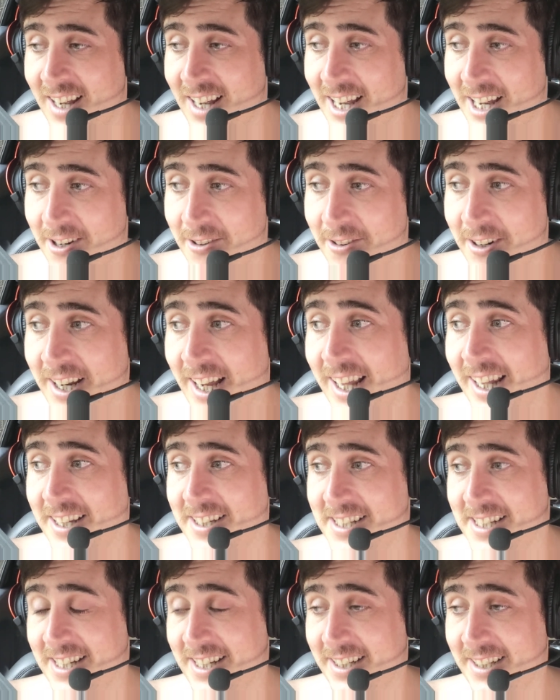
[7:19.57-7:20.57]
In
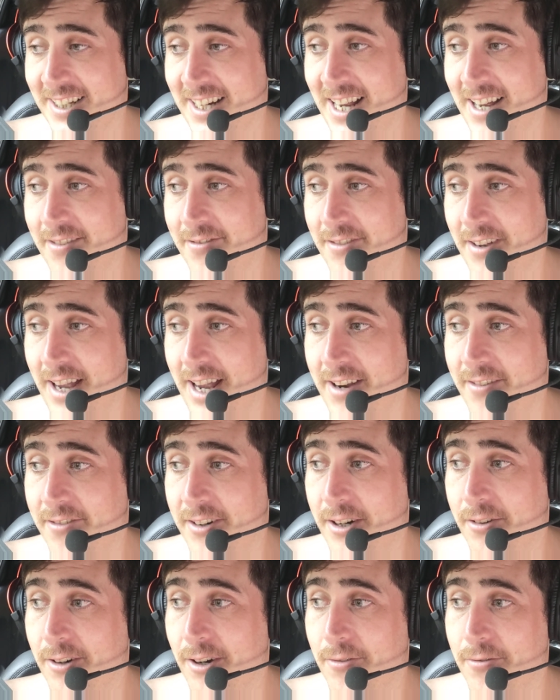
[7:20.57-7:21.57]
reality, if
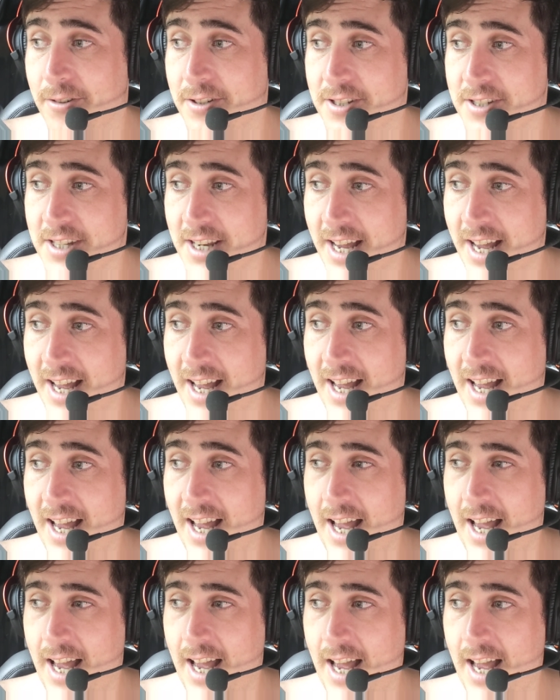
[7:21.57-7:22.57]
everyone was
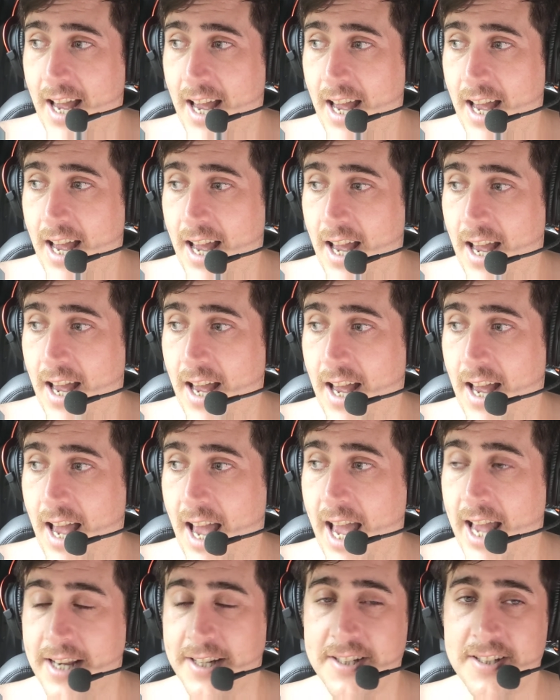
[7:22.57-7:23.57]

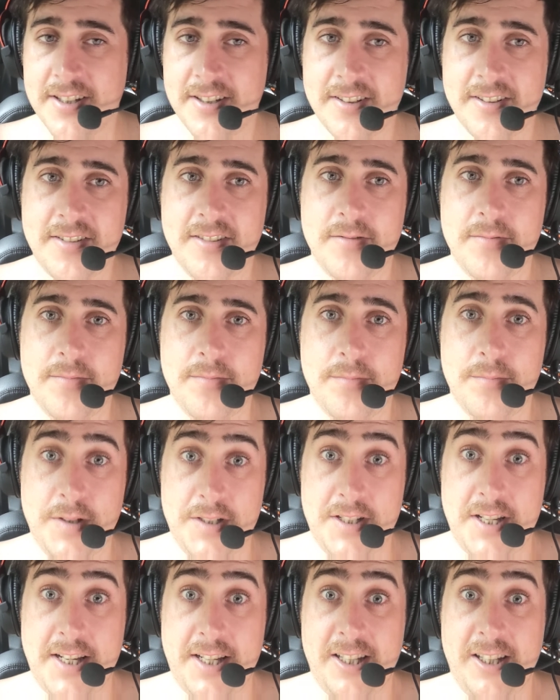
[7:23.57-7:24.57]
at,
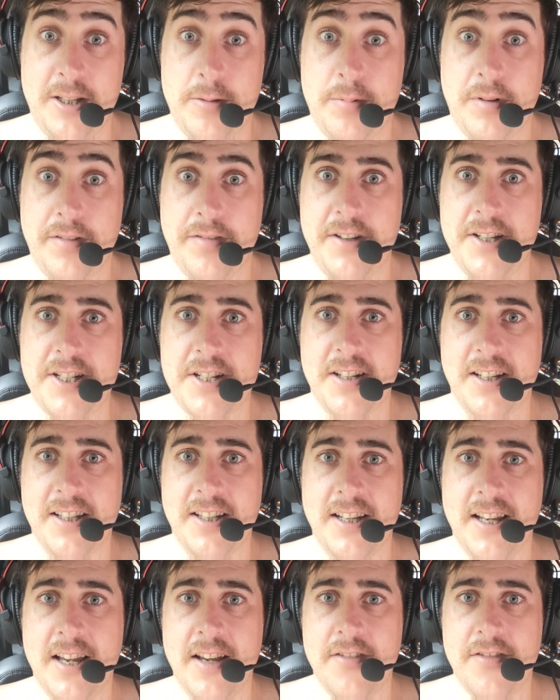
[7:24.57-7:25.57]
particularly
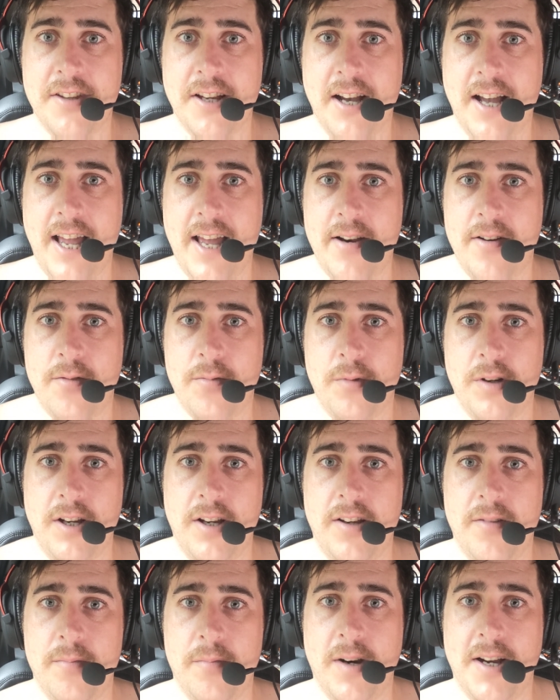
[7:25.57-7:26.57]
professionally, if they're at
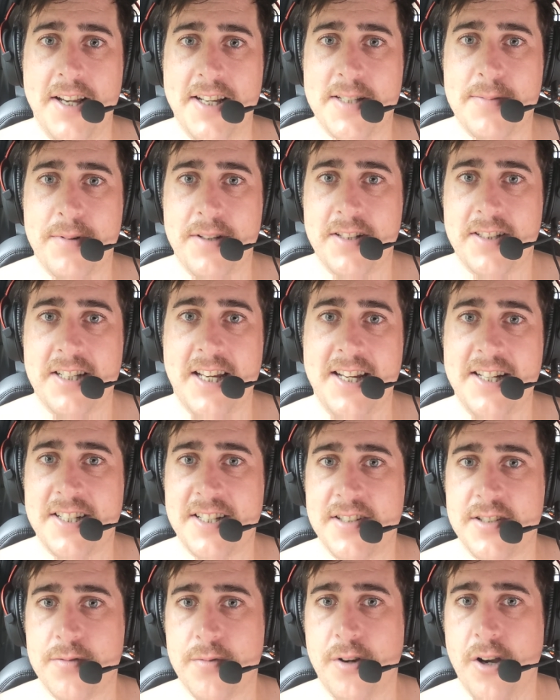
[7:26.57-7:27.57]
where my
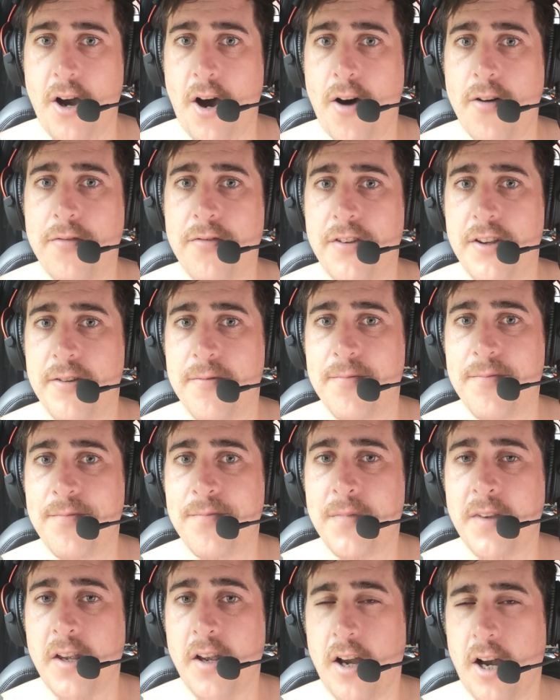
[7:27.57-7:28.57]
expectations were of them,
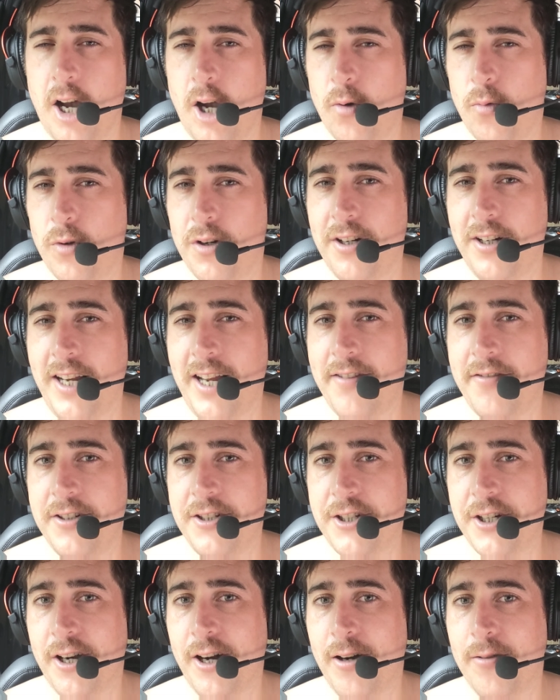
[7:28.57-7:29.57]
I wouldn't have a
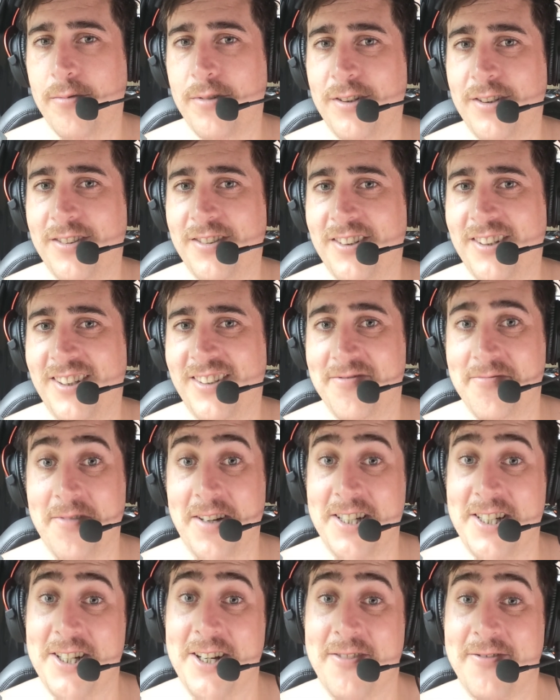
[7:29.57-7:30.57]
job.
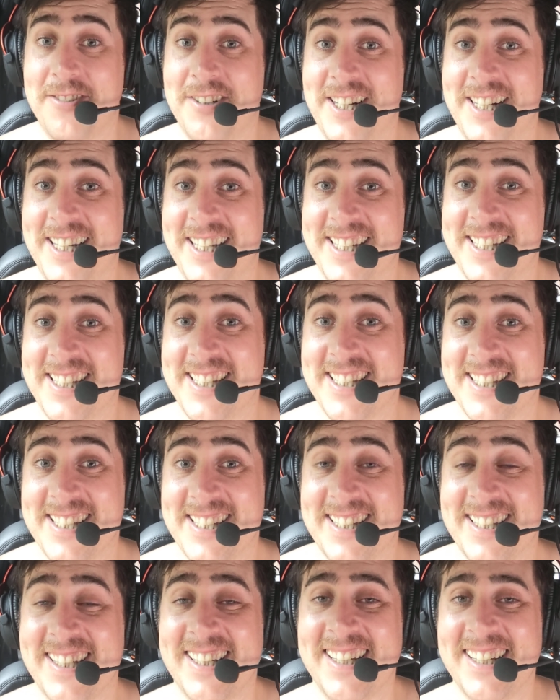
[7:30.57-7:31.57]
My job wouldn't
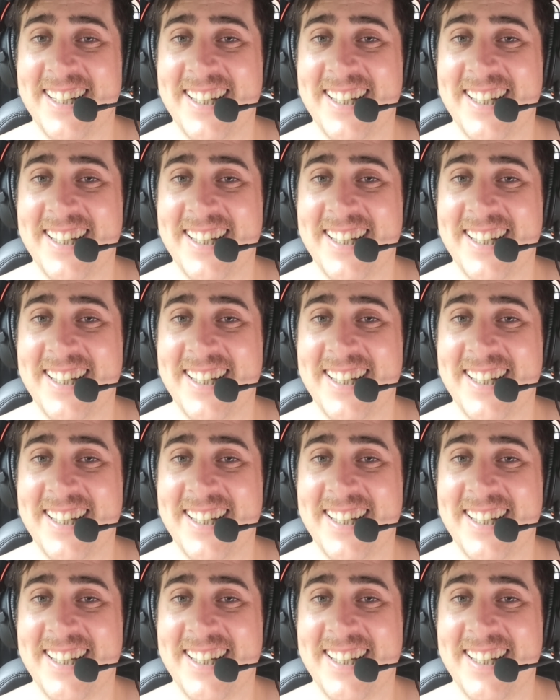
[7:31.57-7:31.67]
exist.